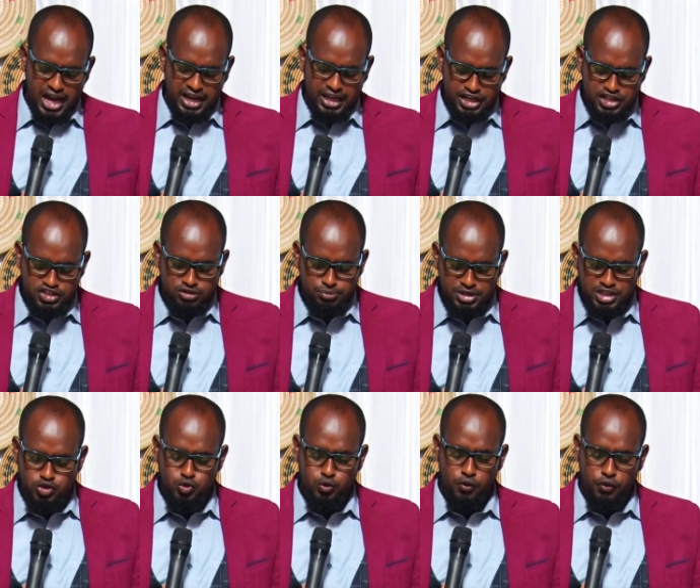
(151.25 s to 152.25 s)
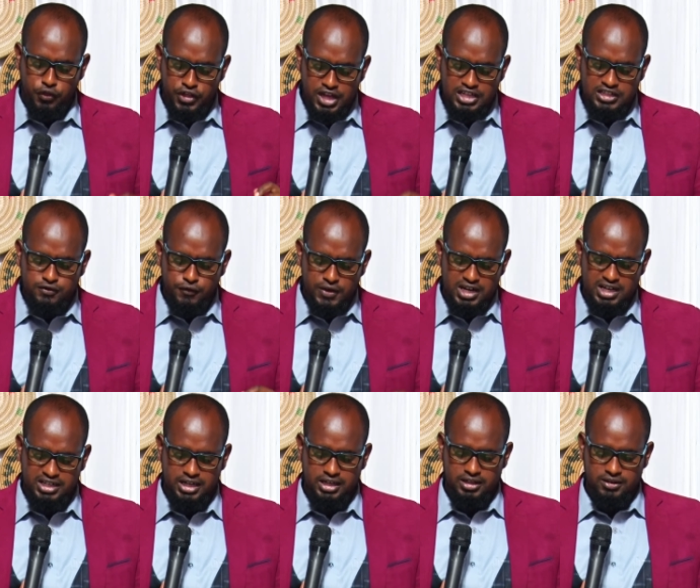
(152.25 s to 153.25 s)
against me to this very
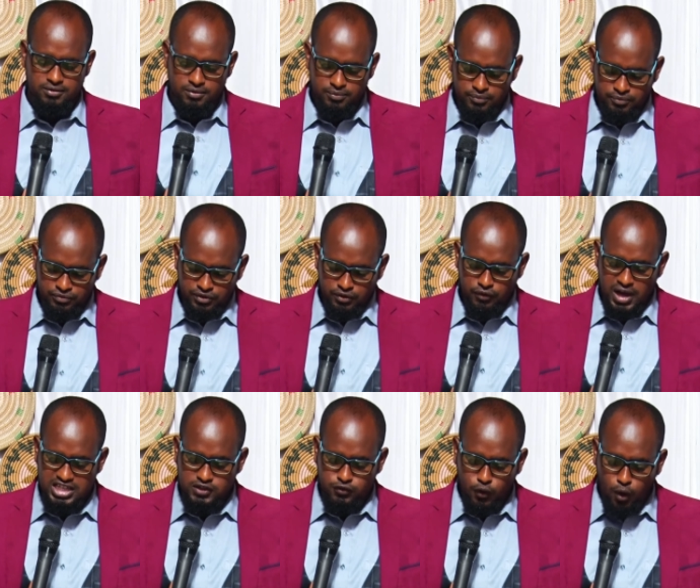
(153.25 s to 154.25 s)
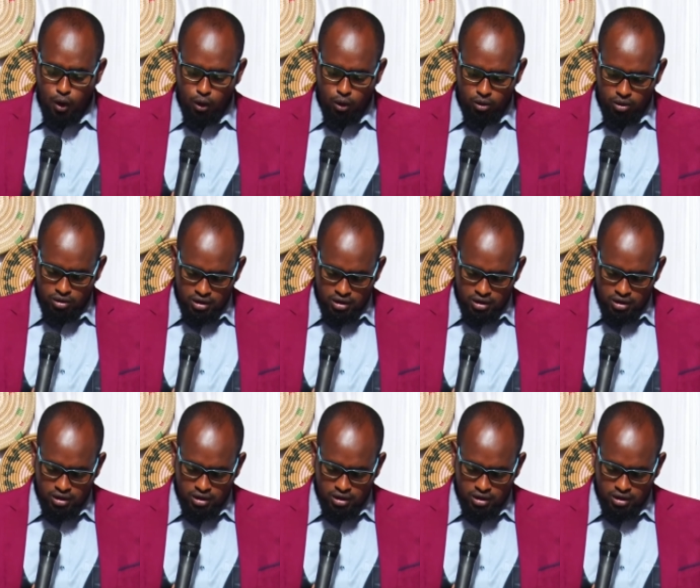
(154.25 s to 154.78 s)
day. Verse 4,